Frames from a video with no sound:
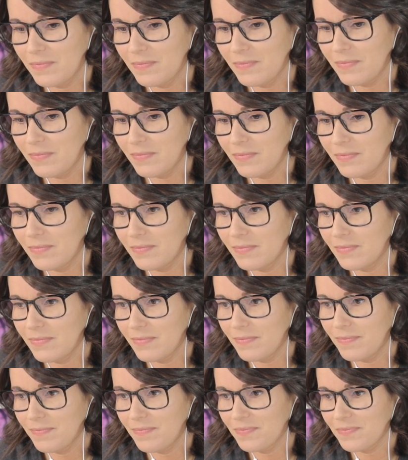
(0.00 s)
the,
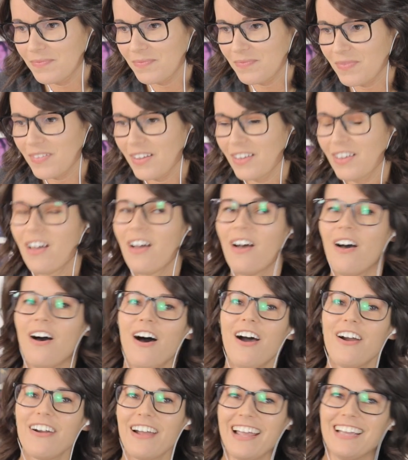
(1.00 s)
so they switch places.
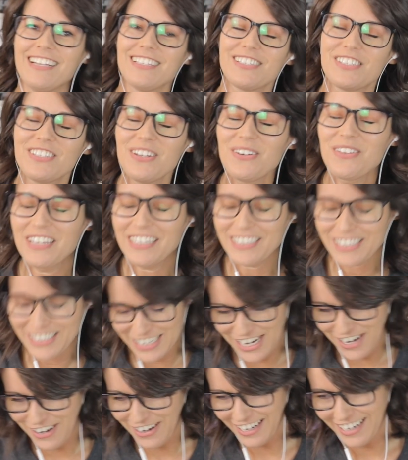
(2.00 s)
All right, so the
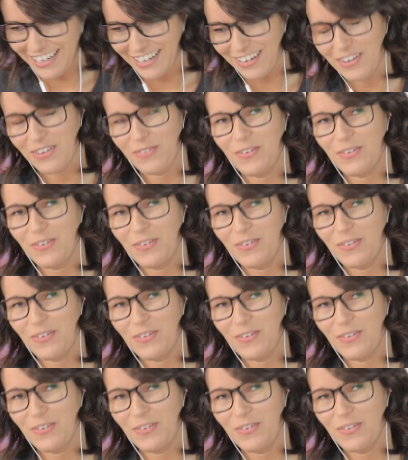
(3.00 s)
Asteri.